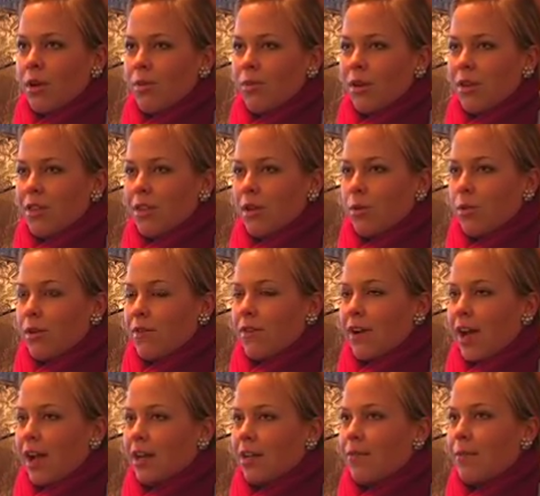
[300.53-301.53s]
One thing we've
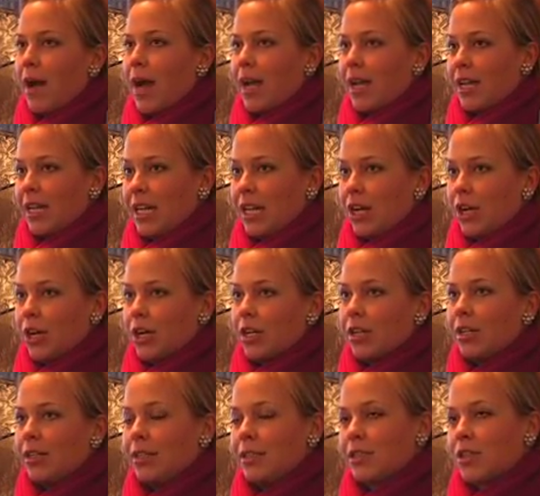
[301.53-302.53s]
kind of pioneered
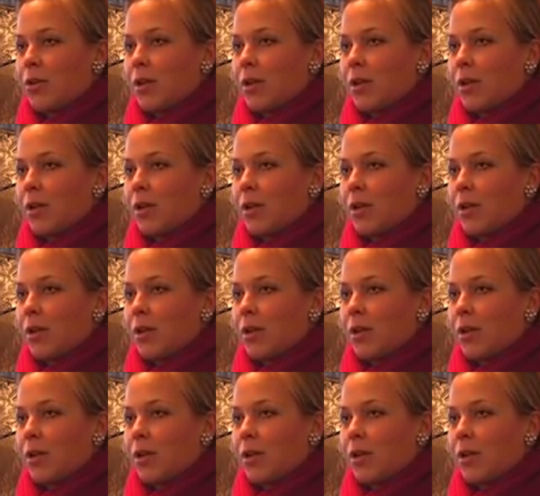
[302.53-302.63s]
is